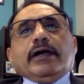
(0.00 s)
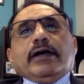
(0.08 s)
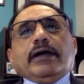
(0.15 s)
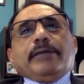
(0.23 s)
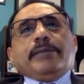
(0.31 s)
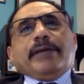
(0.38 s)

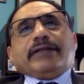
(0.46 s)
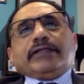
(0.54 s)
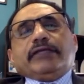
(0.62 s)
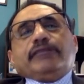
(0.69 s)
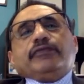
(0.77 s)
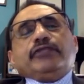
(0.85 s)
But
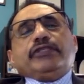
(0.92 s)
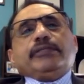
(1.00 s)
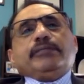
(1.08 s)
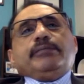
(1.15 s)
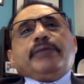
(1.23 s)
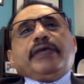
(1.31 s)
if you
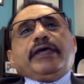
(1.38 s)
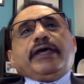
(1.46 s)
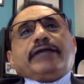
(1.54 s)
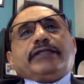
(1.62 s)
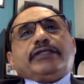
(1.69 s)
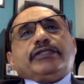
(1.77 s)
didn't pay
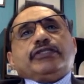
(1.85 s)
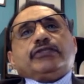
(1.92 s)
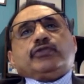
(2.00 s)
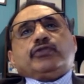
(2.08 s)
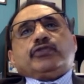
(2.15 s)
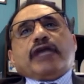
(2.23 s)
attention
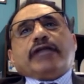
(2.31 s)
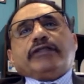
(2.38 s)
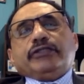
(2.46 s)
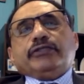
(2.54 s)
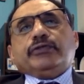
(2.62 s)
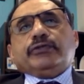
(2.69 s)
to the
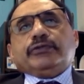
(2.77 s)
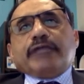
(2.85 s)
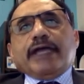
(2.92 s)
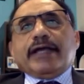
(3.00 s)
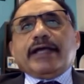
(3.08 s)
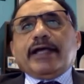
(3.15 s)
attitude,
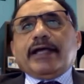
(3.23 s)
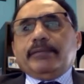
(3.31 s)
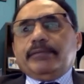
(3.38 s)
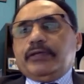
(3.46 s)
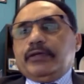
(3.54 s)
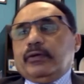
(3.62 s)
that can
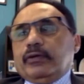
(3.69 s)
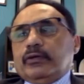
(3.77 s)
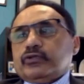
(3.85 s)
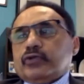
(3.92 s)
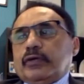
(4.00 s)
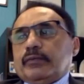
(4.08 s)
be
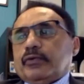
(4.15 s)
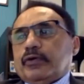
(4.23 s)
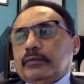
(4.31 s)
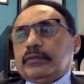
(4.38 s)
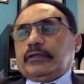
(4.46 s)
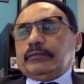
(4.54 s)
also a
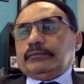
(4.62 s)
problem.